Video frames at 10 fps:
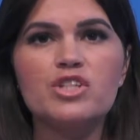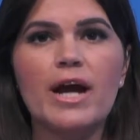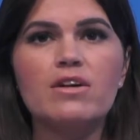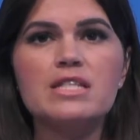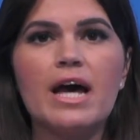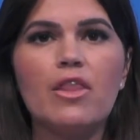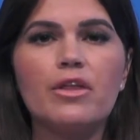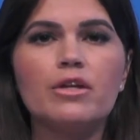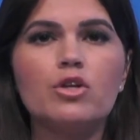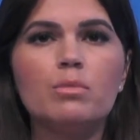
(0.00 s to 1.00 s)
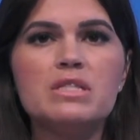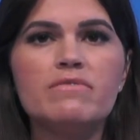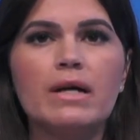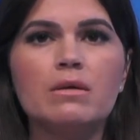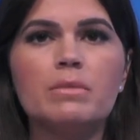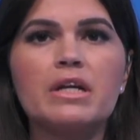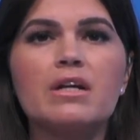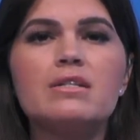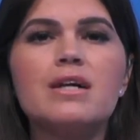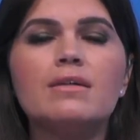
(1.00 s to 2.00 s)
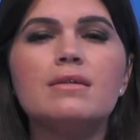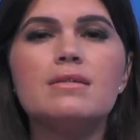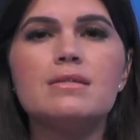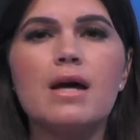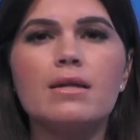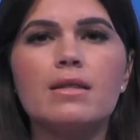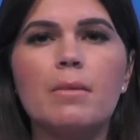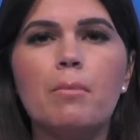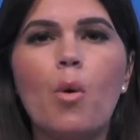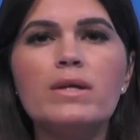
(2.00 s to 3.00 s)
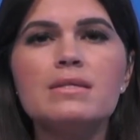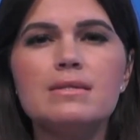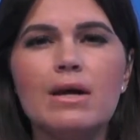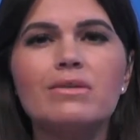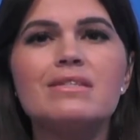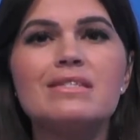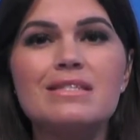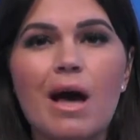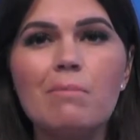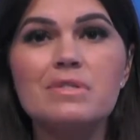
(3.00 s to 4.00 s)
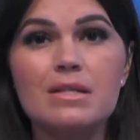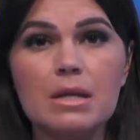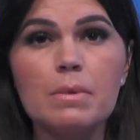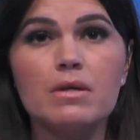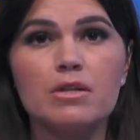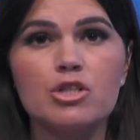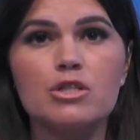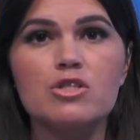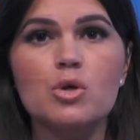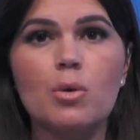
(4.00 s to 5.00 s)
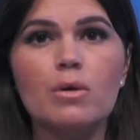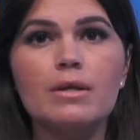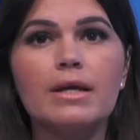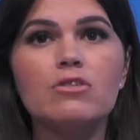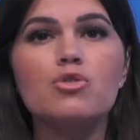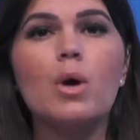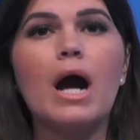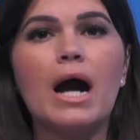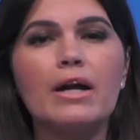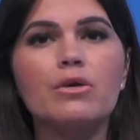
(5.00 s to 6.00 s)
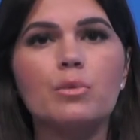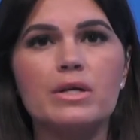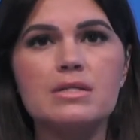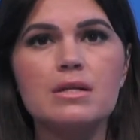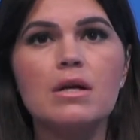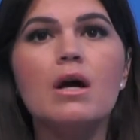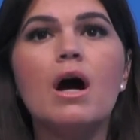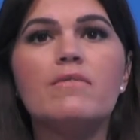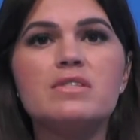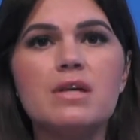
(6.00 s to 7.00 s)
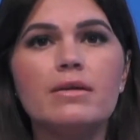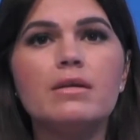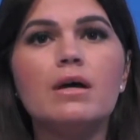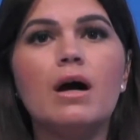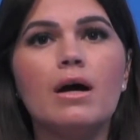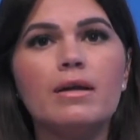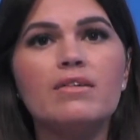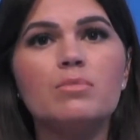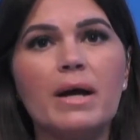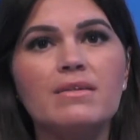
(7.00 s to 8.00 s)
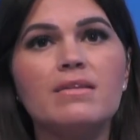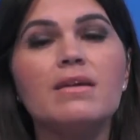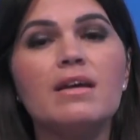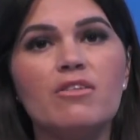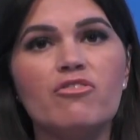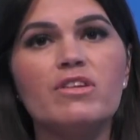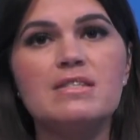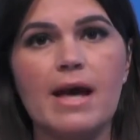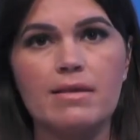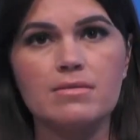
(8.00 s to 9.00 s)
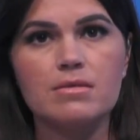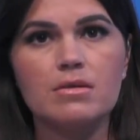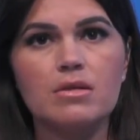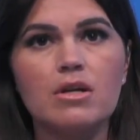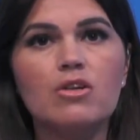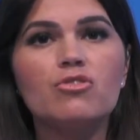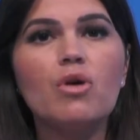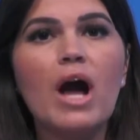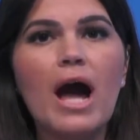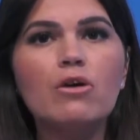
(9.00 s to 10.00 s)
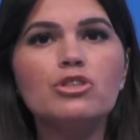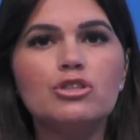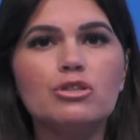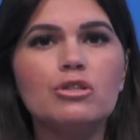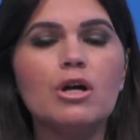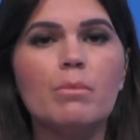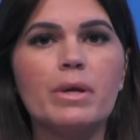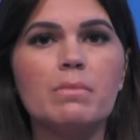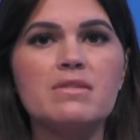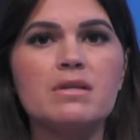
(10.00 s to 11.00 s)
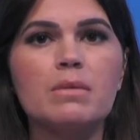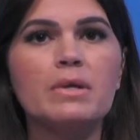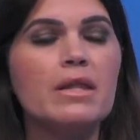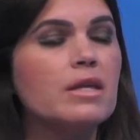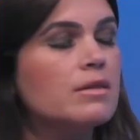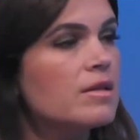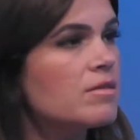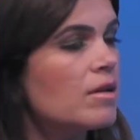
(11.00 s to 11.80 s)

of Child Health and Human Development conducted a study that pointed out that some sleep conditions correlate to a higher risk of sudden, unexpected infant deaths. So how should a baby sleep? And I think that's,